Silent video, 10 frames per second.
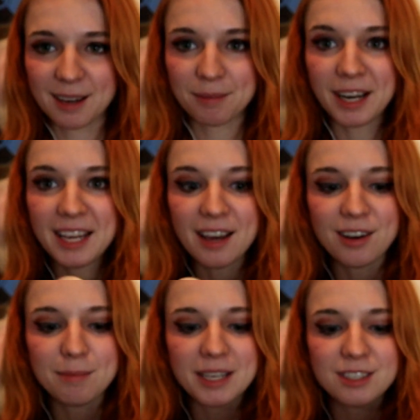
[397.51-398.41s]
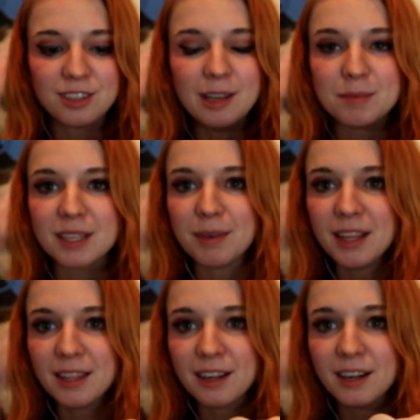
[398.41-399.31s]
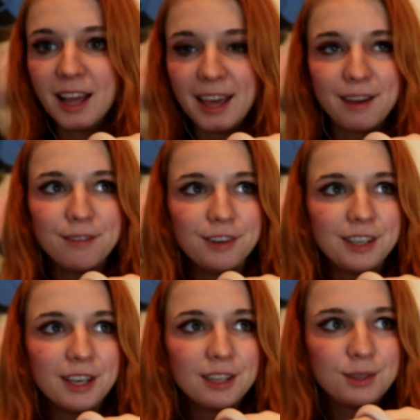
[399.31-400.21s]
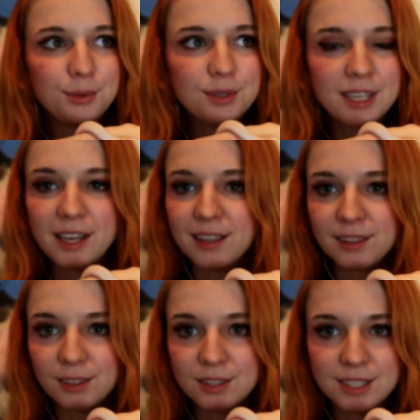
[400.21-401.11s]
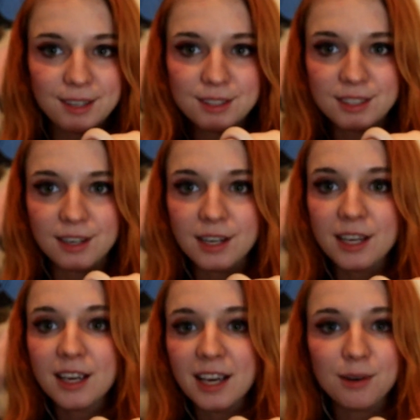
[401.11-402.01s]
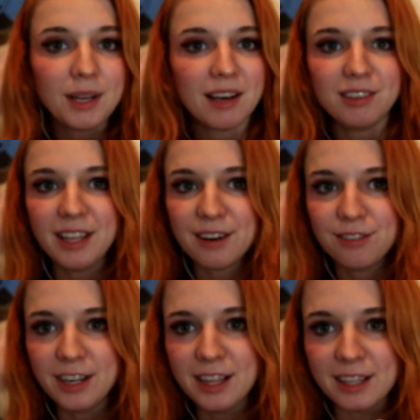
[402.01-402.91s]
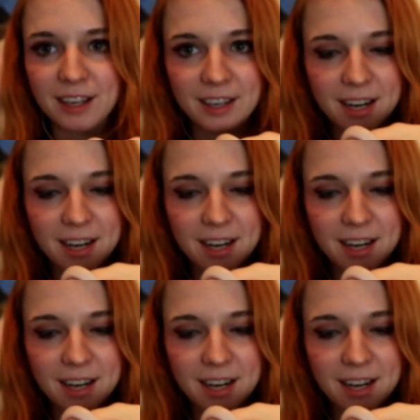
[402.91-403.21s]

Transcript: But hang out in my streams. I'm in there every Tuesday and Thursday and Sunday, and we have a lot of fun in there.